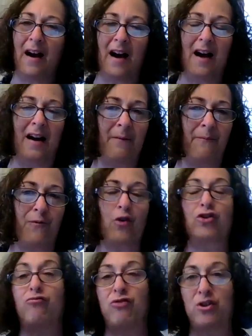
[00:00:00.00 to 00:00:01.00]
um,
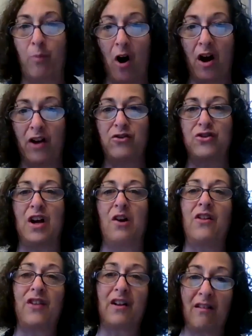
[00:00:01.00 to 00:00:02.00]
first responders out
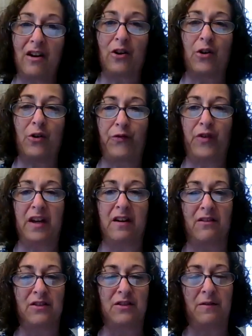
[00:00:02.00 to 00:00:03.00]
in the clinical
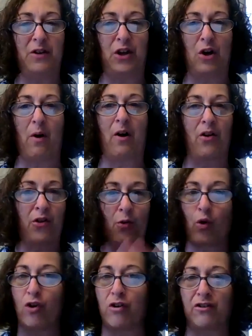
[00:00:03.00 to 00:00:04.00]
field you know out in the
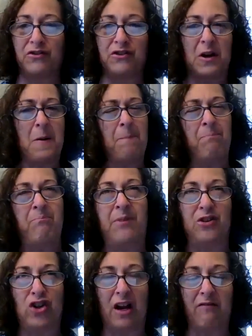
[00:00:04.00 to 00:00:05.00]
world
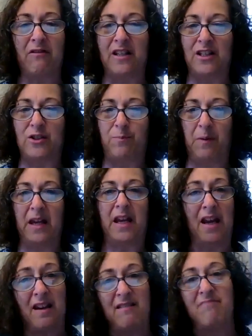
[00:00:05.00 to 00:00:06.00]
but generally
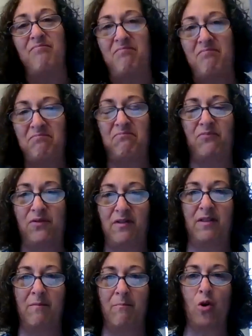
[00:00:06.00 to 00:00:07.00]
speaking
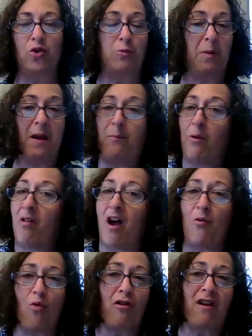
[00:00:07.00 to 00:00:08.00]
most people
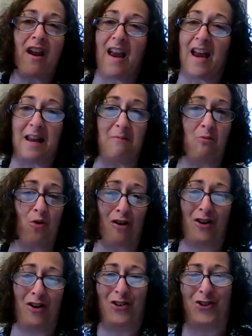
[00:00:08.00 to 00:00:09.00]
aren't working anymore.
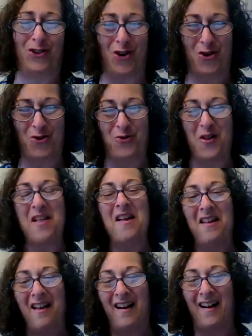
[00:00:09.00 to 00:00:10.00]
so
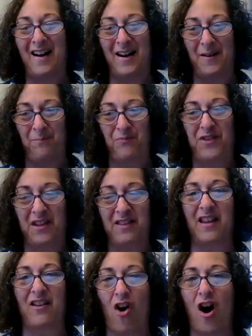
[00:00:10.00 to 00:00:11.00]
um, the,
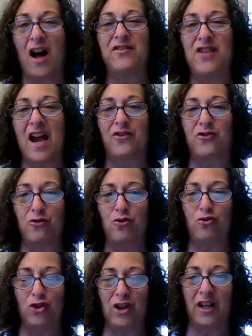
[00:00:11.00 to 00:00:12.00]
the, contacts are
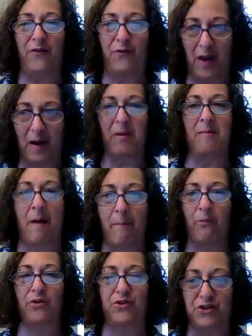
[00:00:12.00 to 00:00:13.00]
usually family
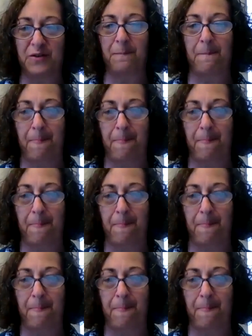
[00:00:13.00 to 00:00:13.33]
members.